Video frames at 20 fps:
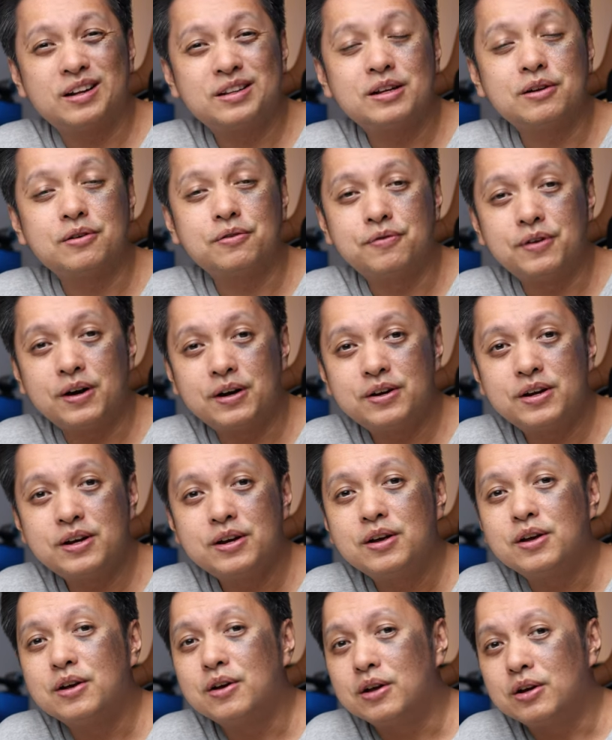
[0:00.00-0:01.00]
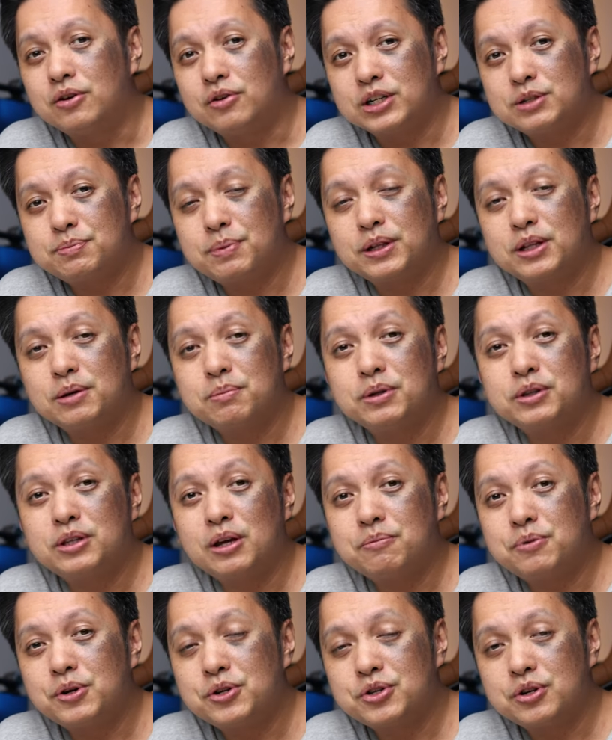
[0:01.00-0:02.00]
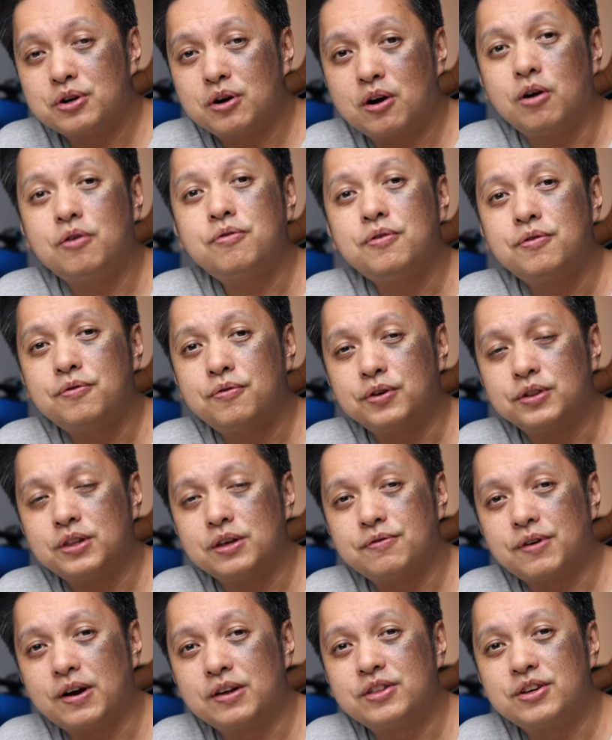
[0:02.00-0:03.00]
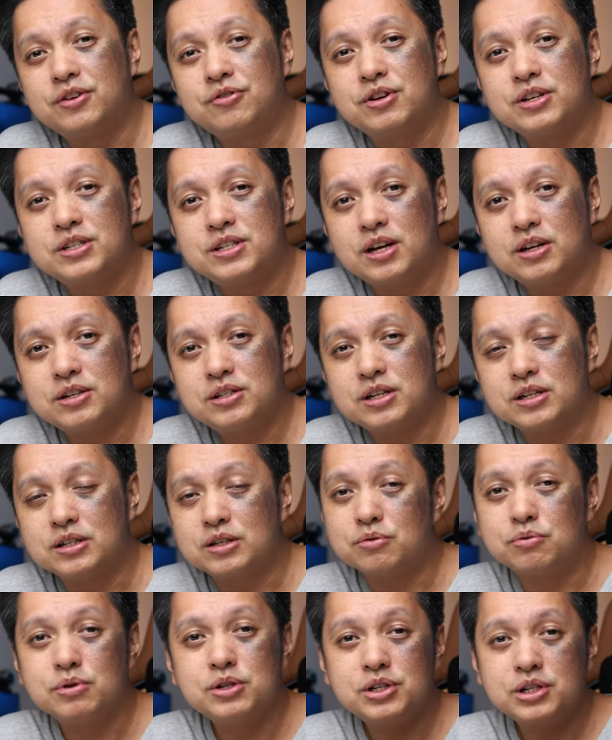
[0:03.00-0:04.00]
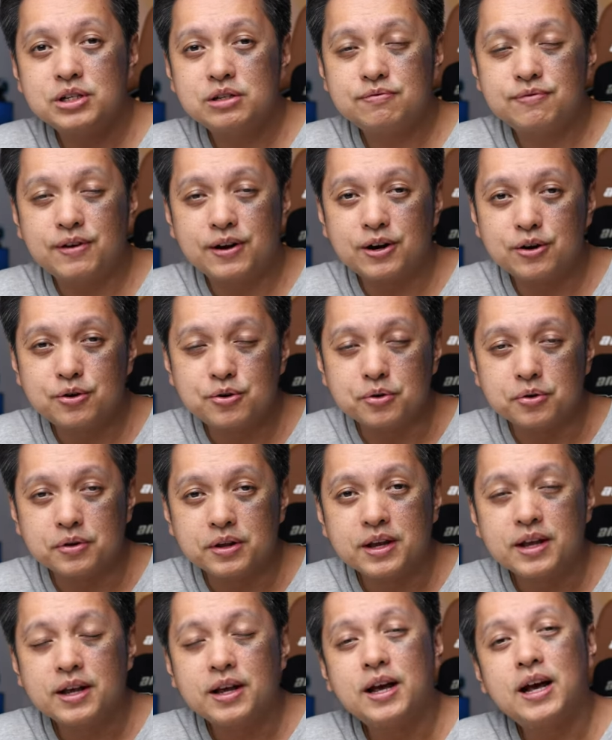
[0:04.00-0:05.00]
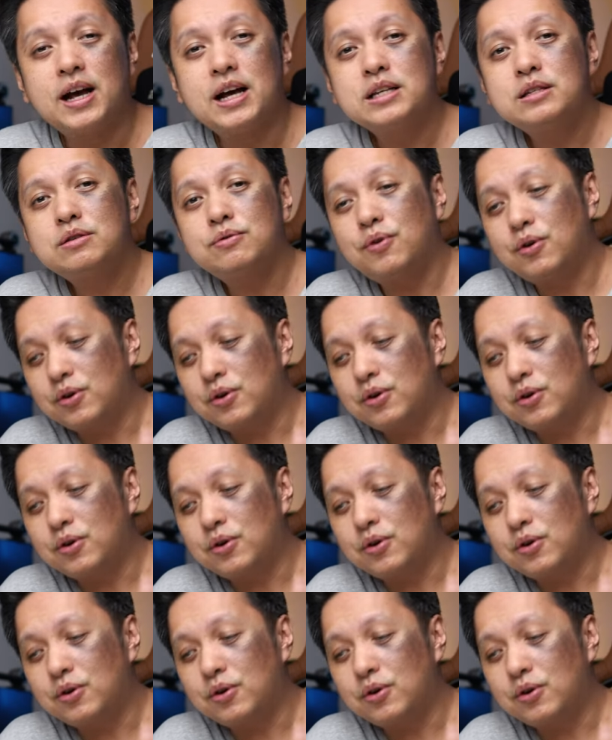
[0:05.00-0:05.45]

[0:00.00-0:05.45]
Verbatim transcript: under a very respectable temperature of 45 degrees Celsius which is very good. As